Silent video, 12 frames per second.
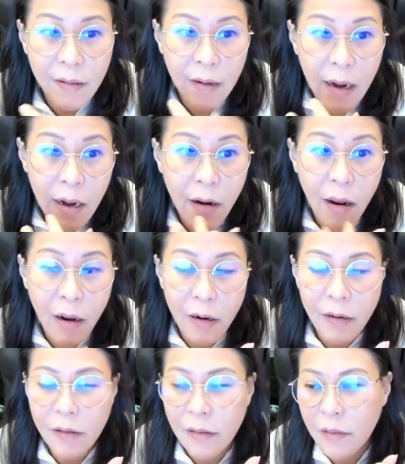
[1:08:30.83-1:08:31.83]
Right not?
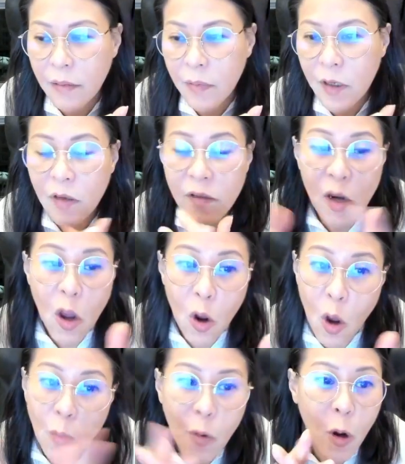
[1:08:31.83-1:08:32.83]
Because a lot of
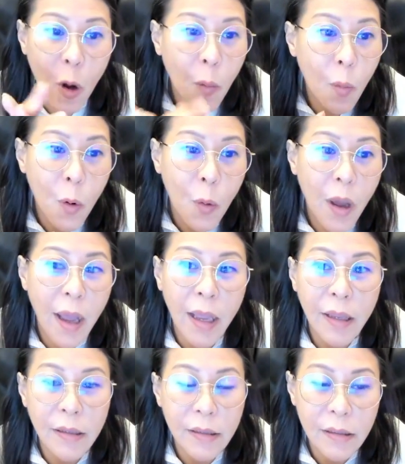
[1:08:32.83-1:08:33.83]
combo combo
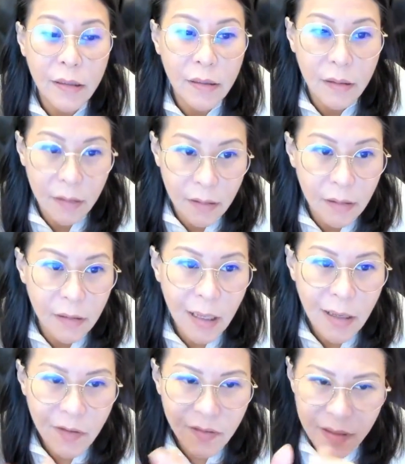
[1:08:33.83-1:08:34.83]
ah.
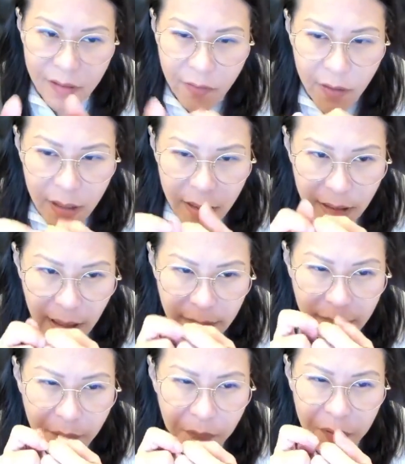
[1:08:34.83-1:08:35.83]
Then you secretly
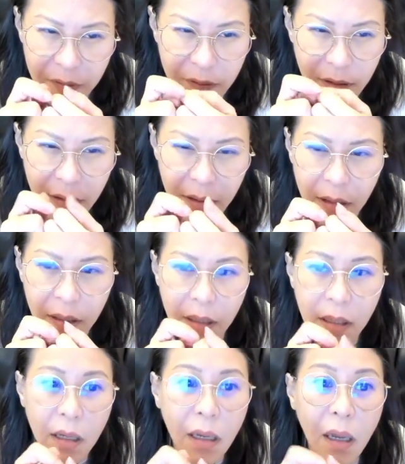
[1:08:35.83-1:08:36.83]
text that person.
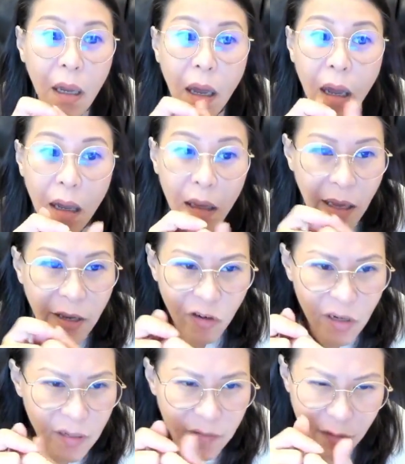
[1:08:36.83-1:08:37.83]
Ah,
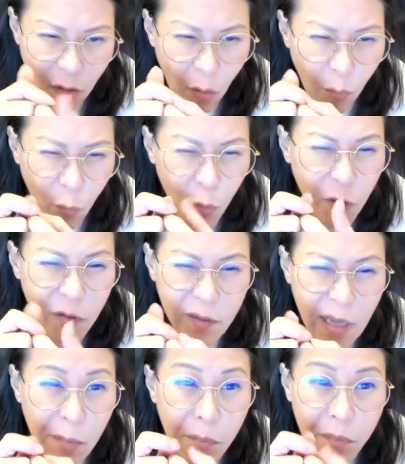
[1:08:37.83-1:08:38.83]
actually it's the Cambodia
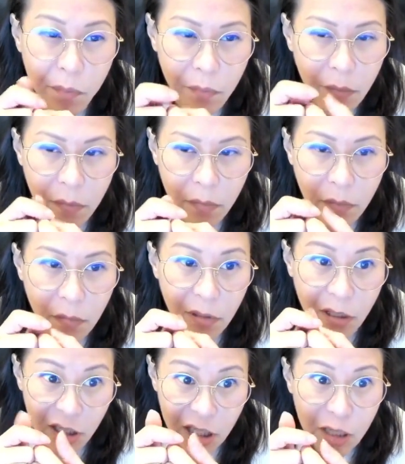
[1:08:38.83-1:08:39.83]
scam.
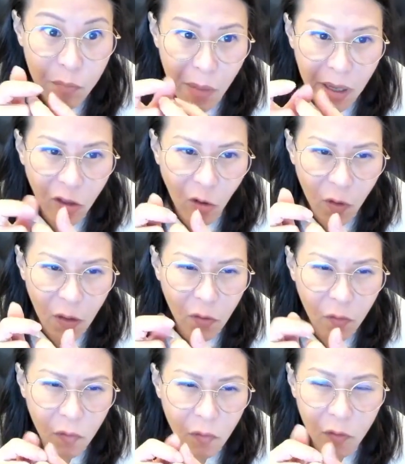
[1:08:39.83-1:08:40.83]
30 men talking to
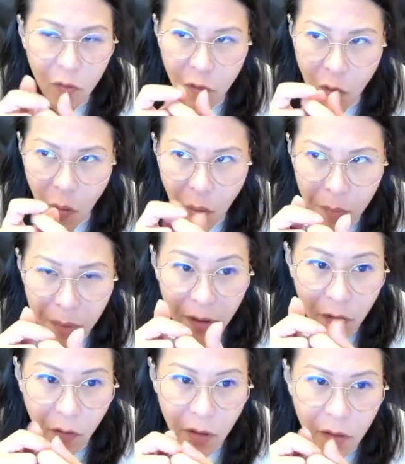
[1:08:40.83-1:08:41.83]
you, you talk one man
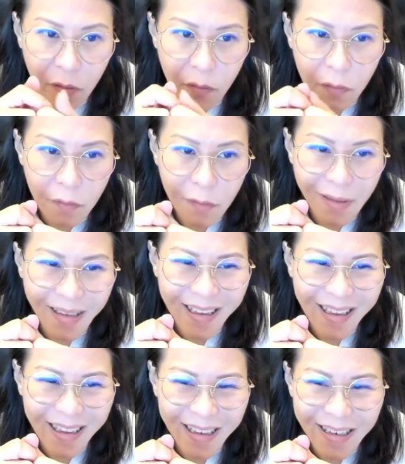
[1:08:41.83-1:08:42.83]
talking to you.
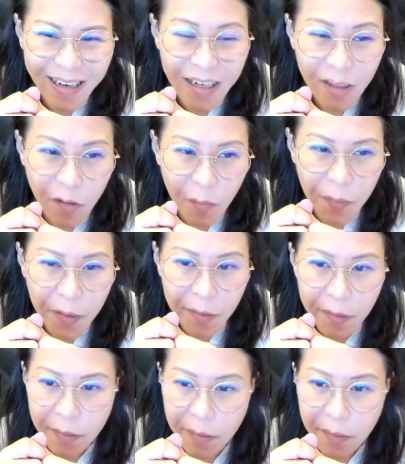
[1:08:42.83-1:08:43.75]
Ah, that is your pain.